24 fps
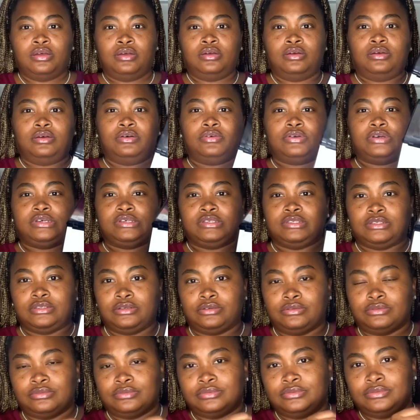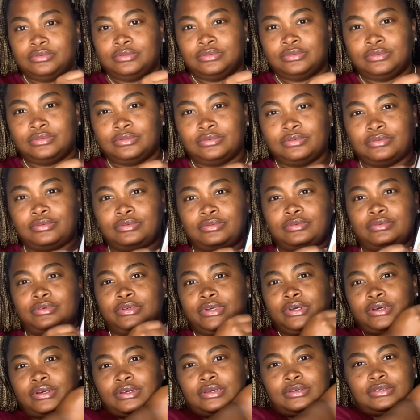Okay, so, oh,
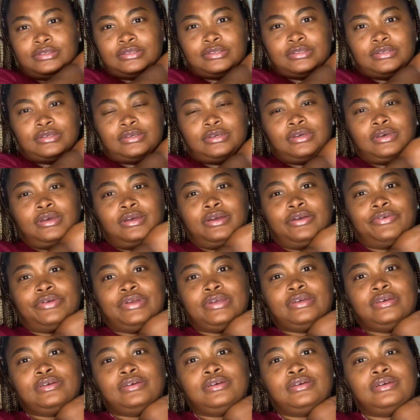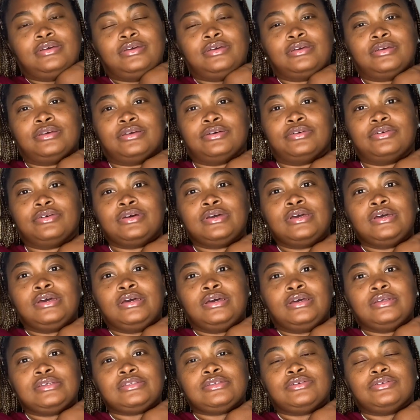y'all can see it. All right, here you go.
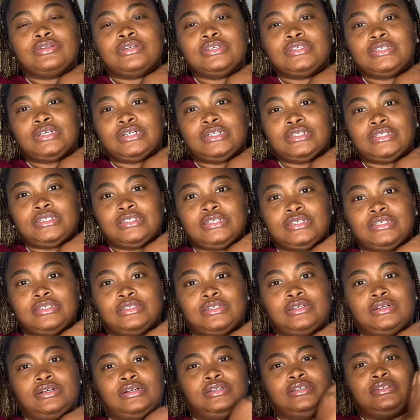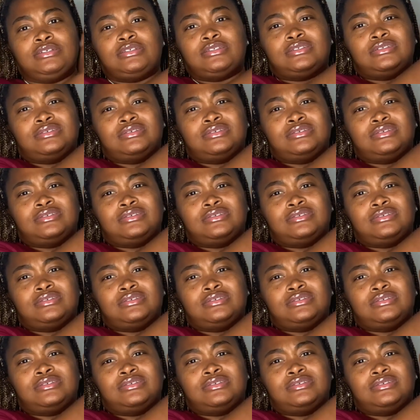So, these are the six colors.